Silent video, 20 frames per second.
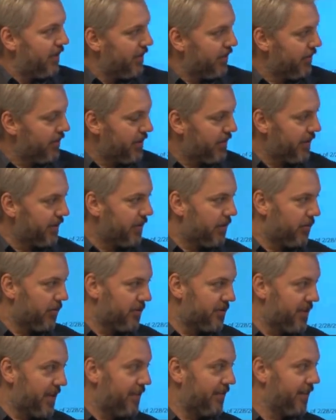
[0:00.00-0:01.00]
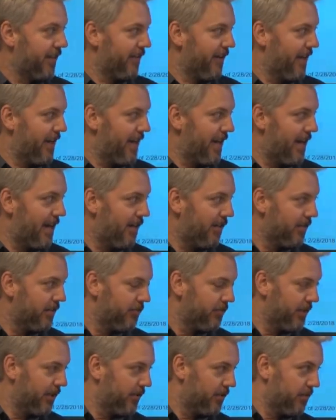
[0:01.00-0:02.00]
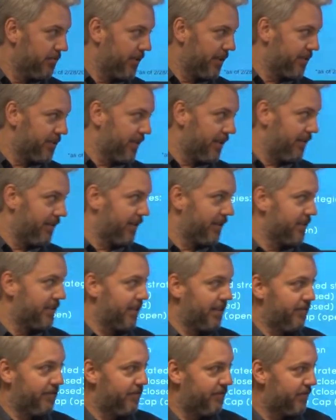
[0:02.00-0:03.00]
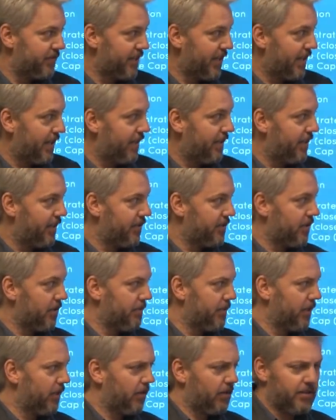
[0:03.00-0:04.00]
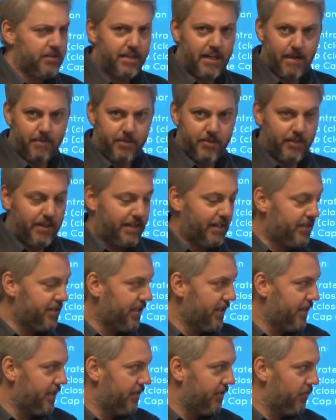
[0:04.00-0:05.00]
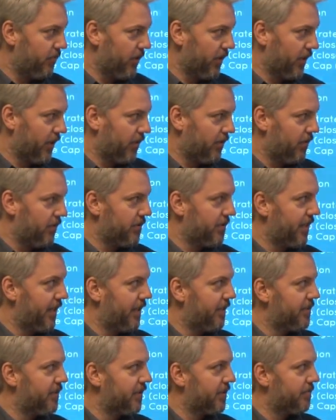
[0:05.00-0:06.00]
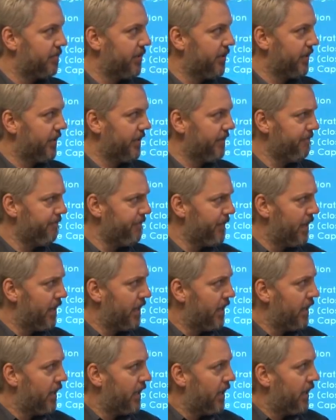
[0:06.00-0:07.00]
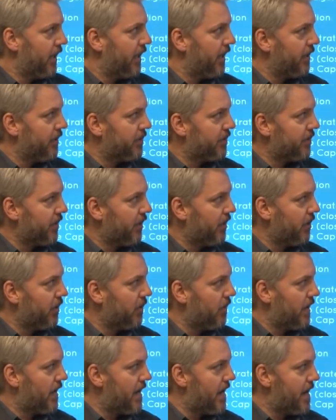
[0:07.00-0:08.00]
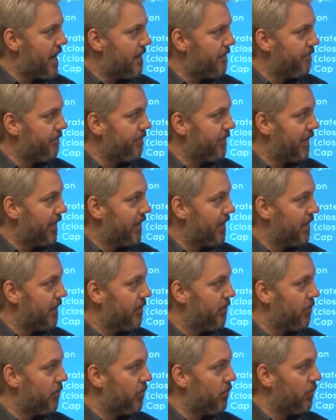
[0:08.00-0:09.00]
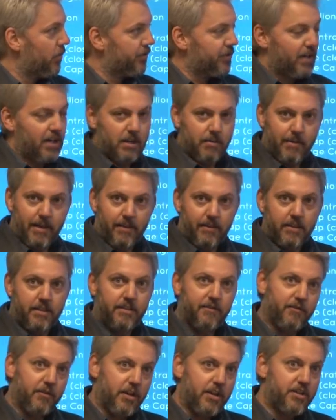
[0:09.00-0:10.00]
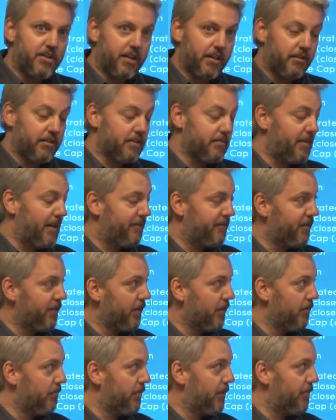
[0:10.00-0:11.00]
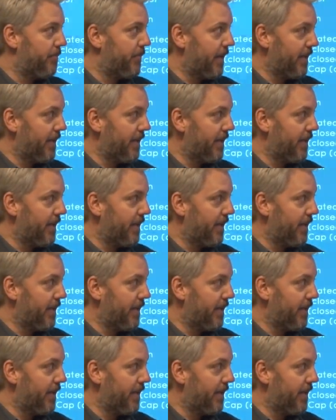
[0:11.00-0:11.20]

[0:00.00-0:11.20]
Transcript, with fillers: the only thing that we're selling right now, and we don't do much selling, as Dave said, is our mid-large cap strategy, and we're going to close that at six billion. And so um, we'll talk about the differentiators of my firm, but